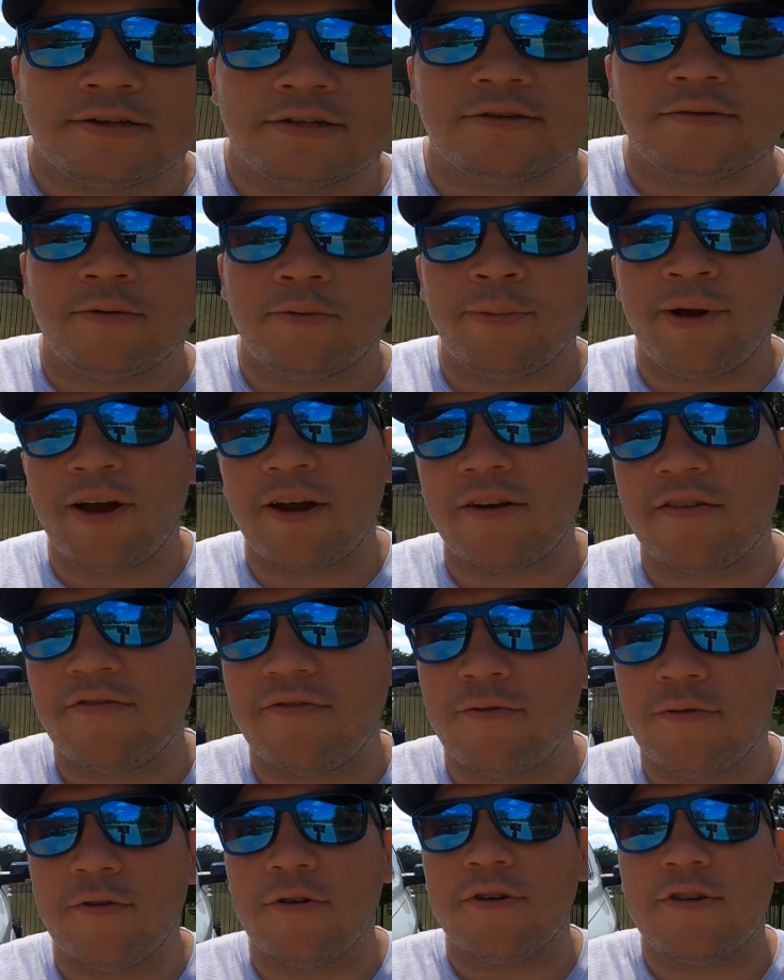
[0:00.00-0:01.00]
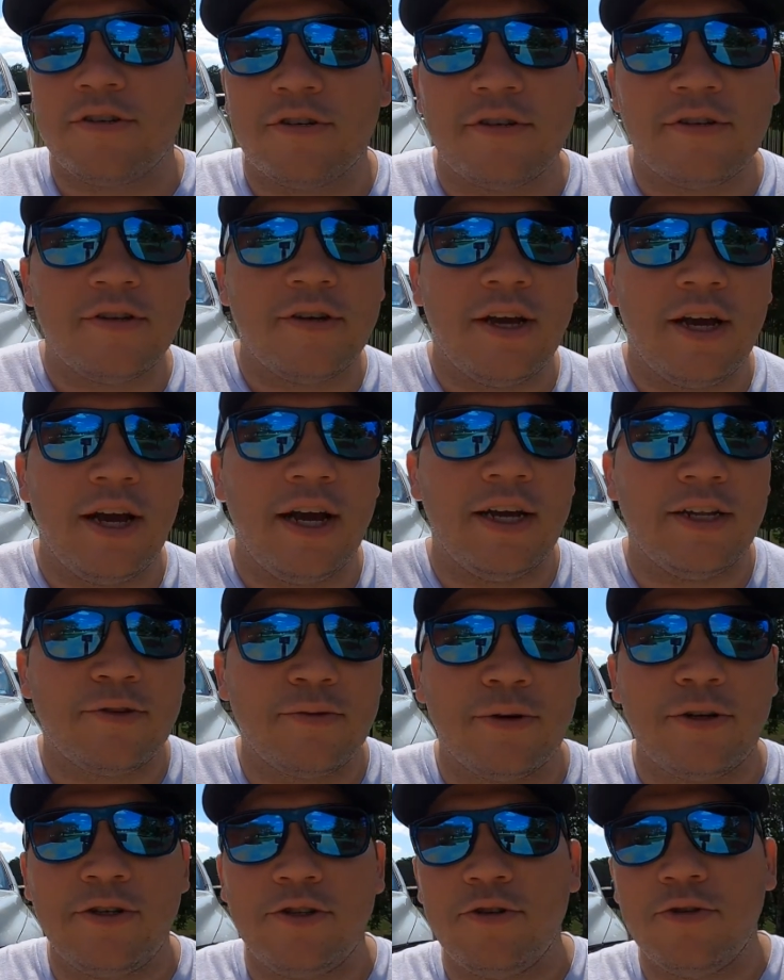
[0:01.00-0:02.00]
American Force
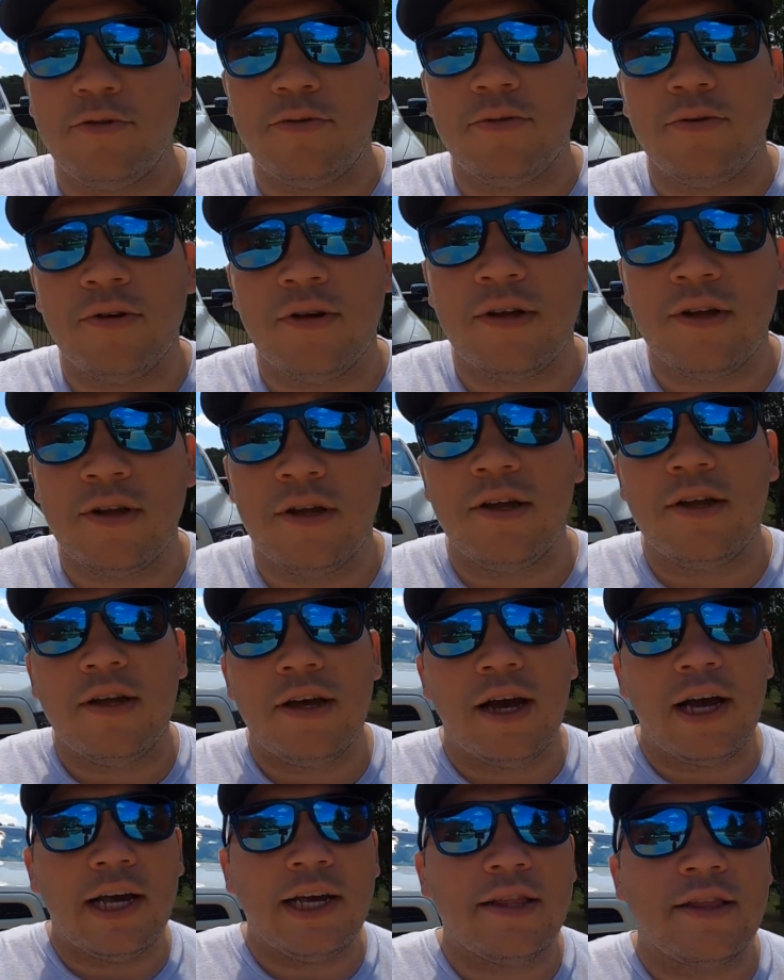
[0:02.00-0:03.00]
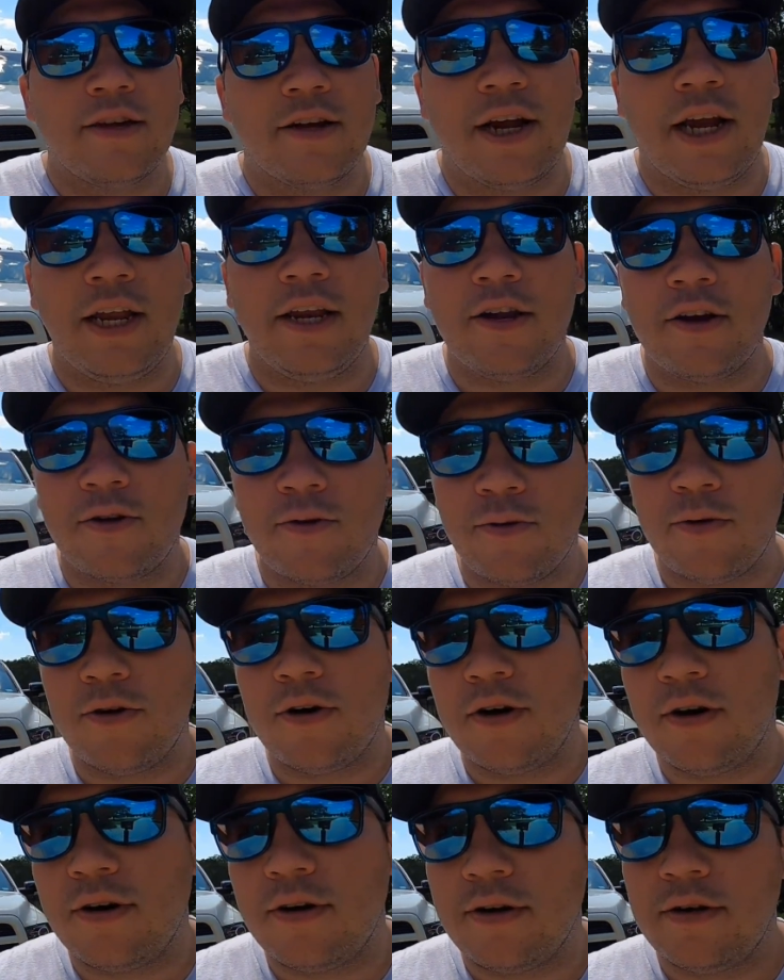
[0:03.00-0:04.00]
22. I think they're 8
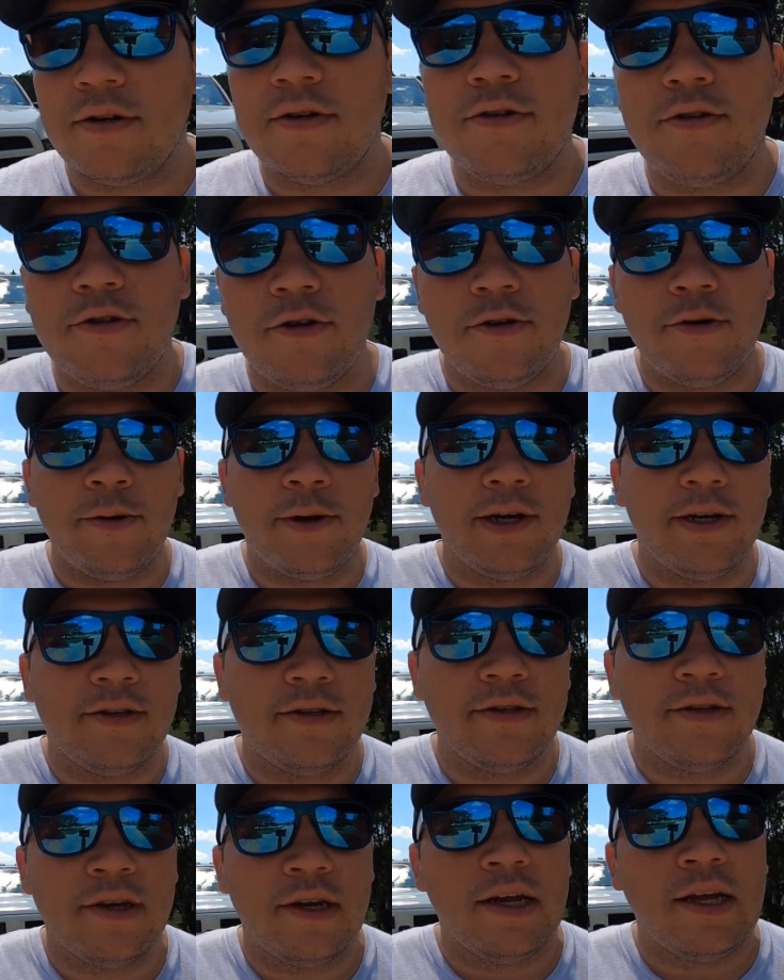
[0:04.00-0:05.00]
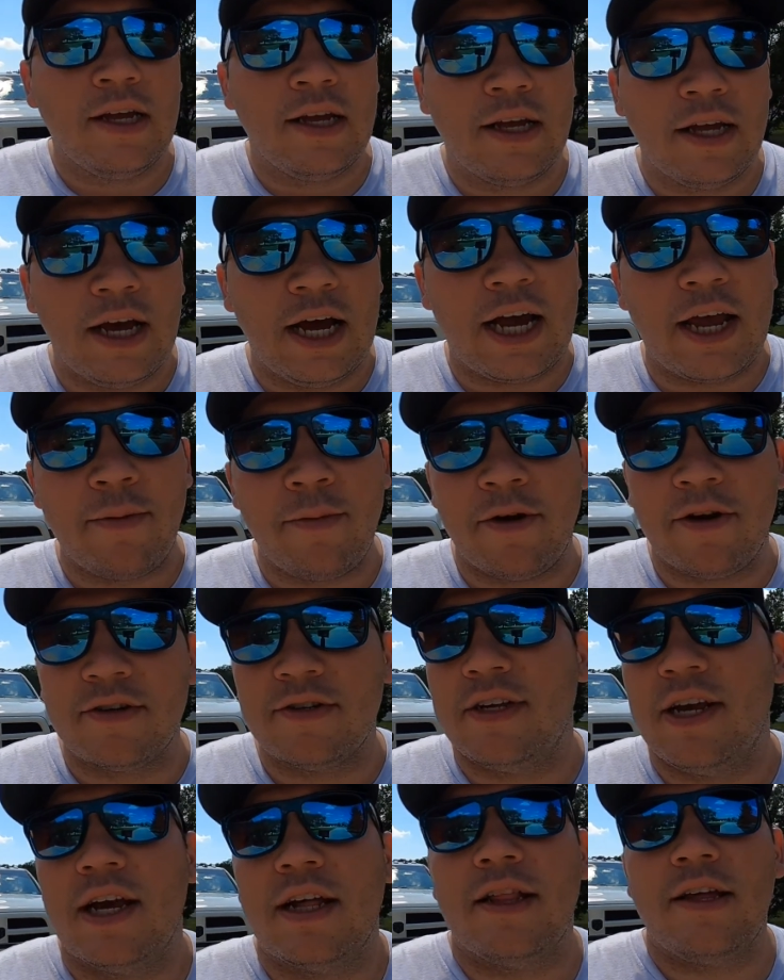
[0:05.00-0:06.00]
1/4 dually wheels. I can't remember
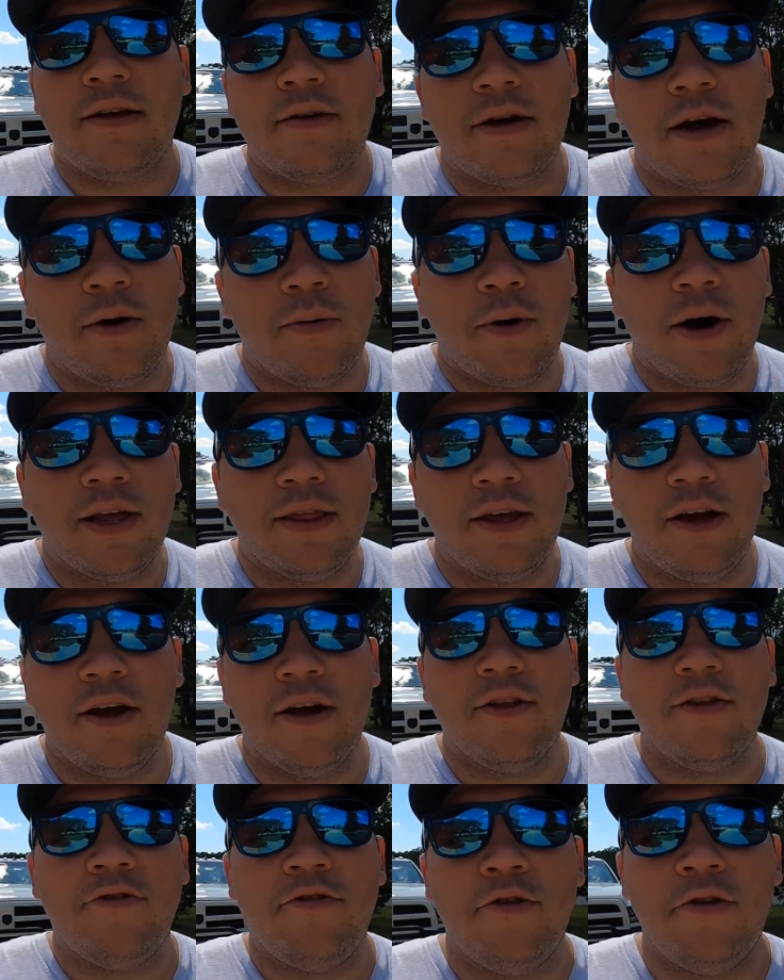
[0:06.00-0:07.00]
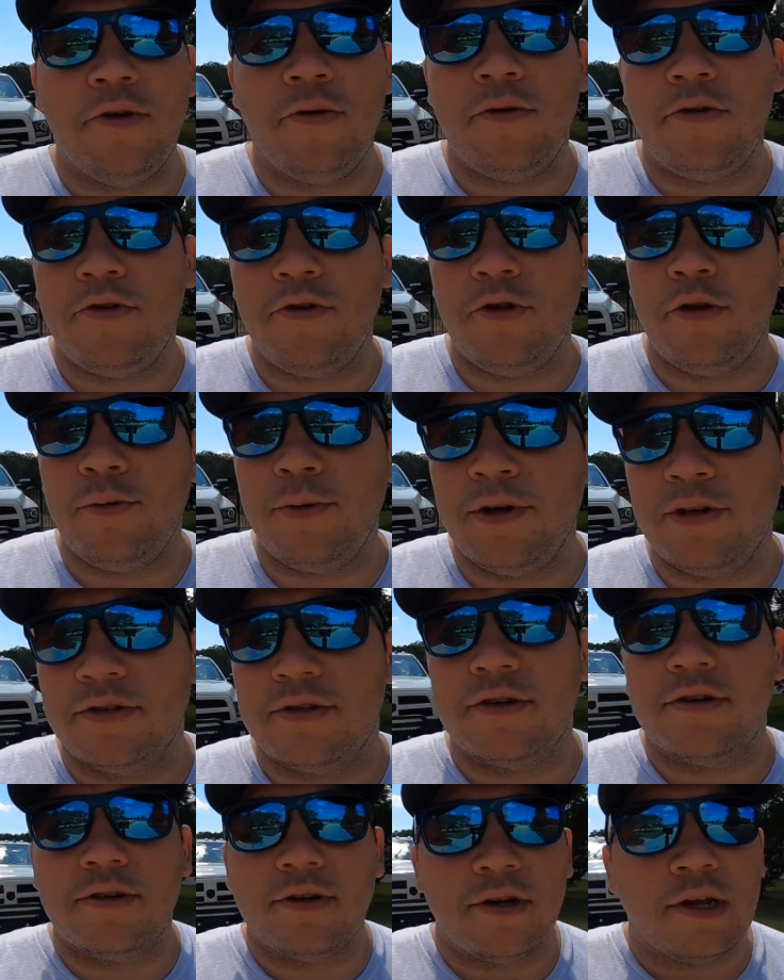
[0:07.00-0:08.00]
exactly how wide they are. The dually wheels
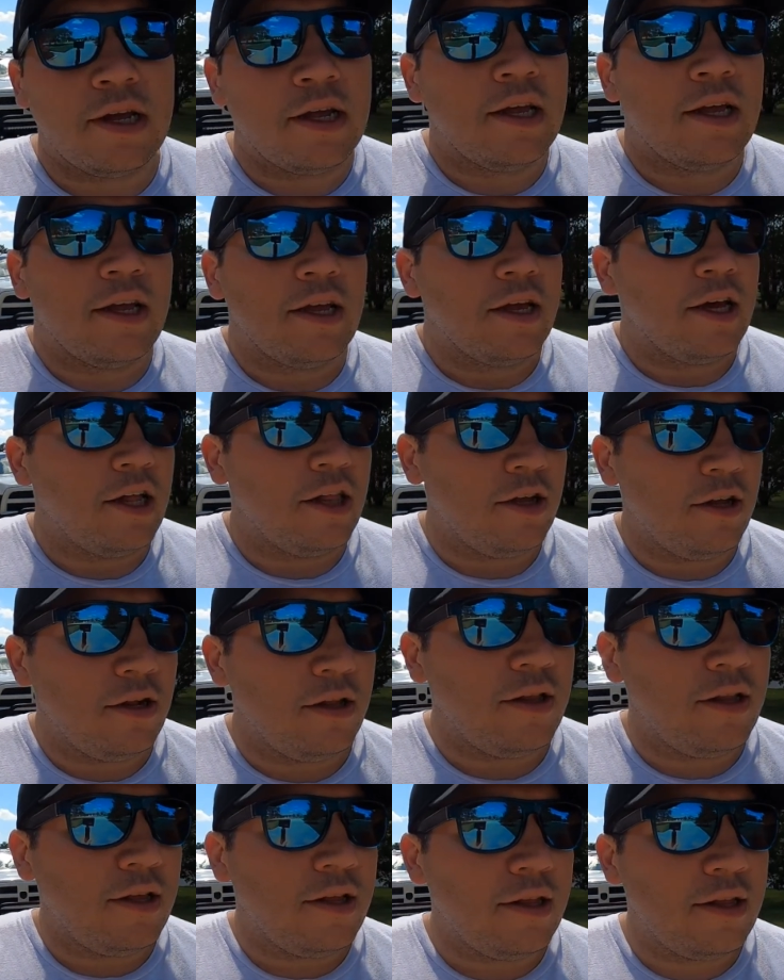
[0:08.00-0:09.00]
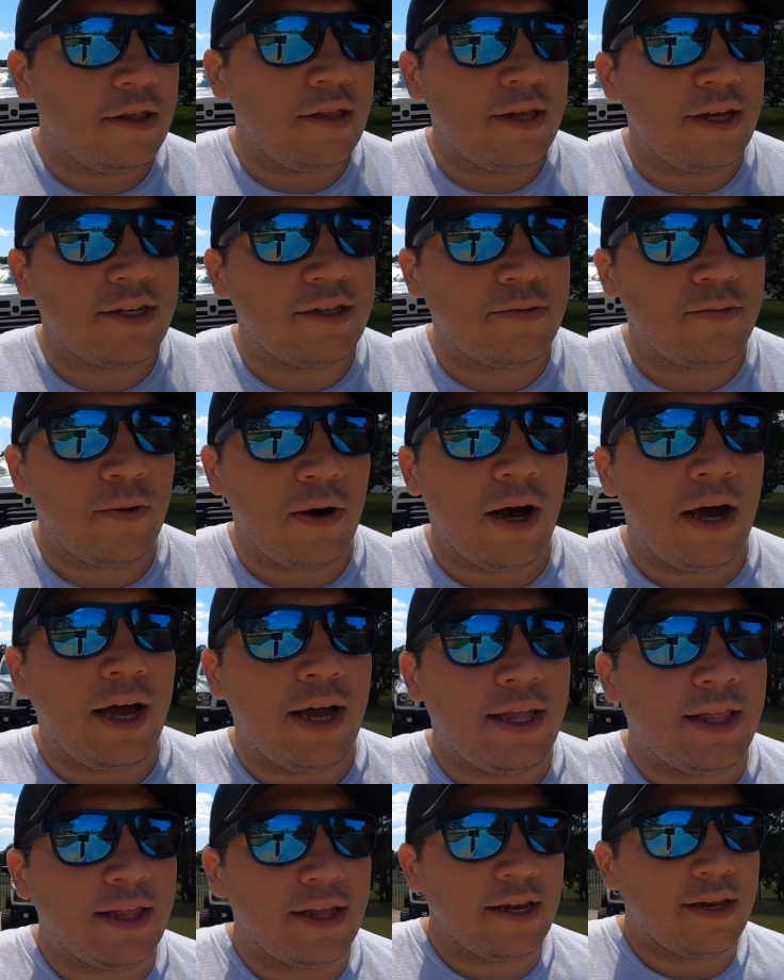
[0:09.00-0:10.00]
are a little less
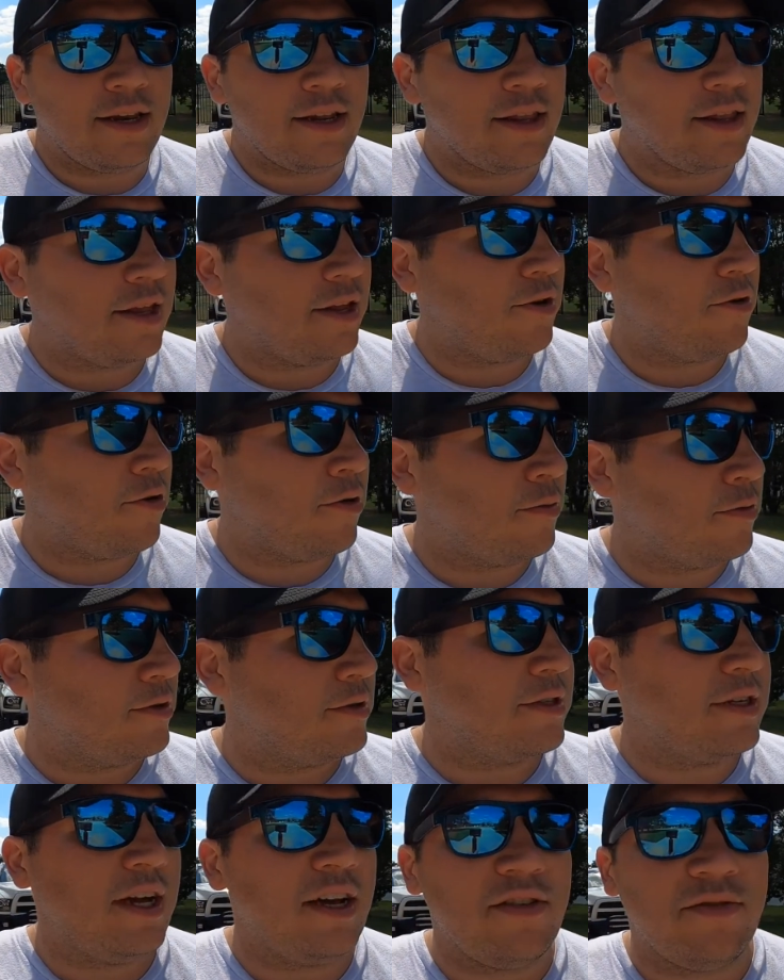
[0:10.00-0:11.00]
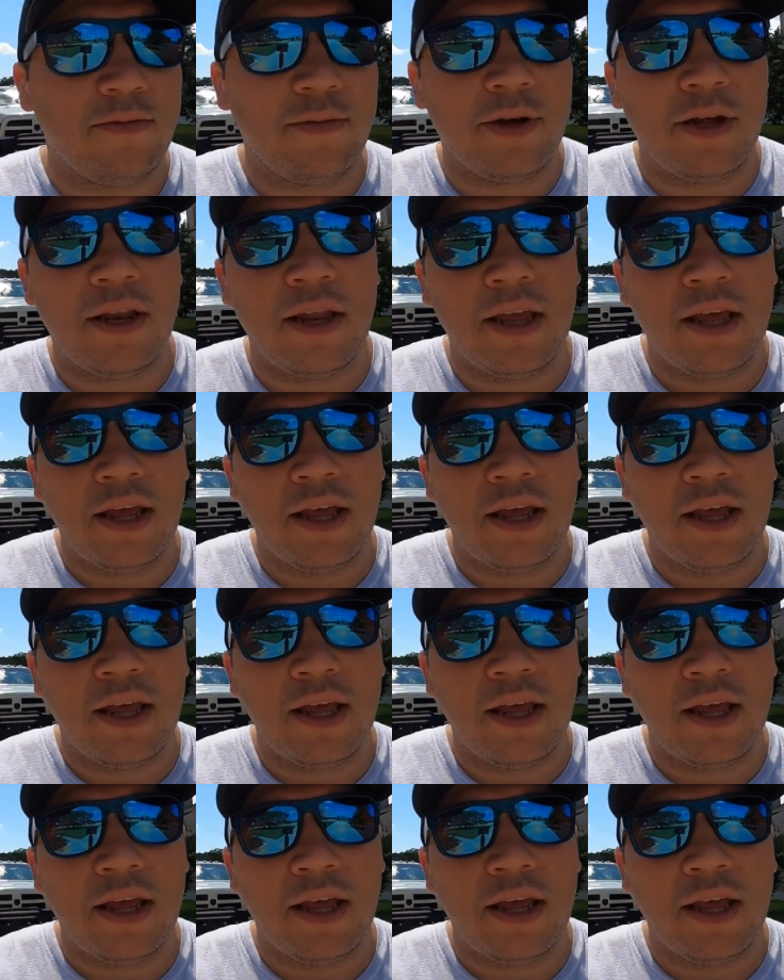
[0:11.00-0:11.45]
wide than normal stuff, but